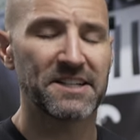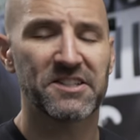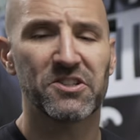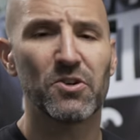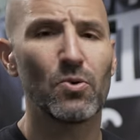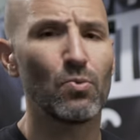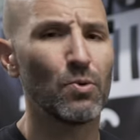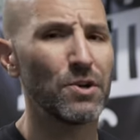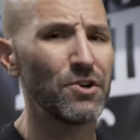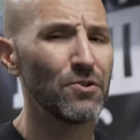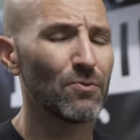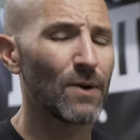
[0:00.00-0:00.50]

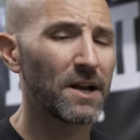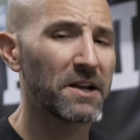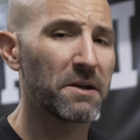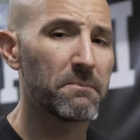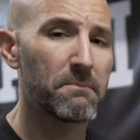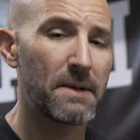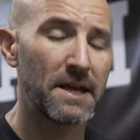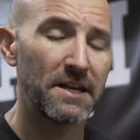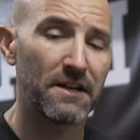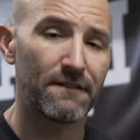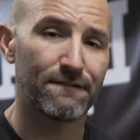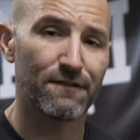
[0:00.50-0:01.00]
still wouldn't
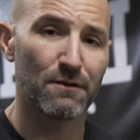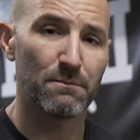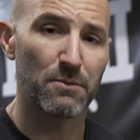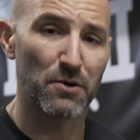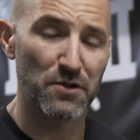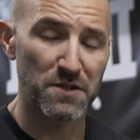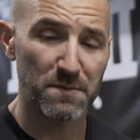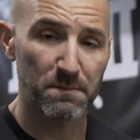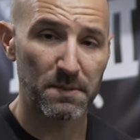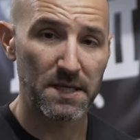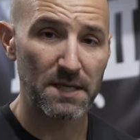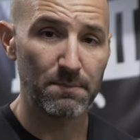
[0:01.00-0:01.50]
recommend it for
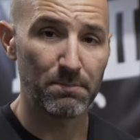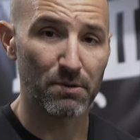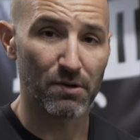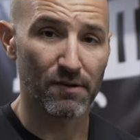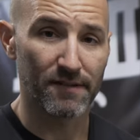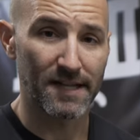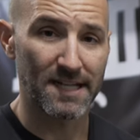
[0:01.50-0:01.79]
most people.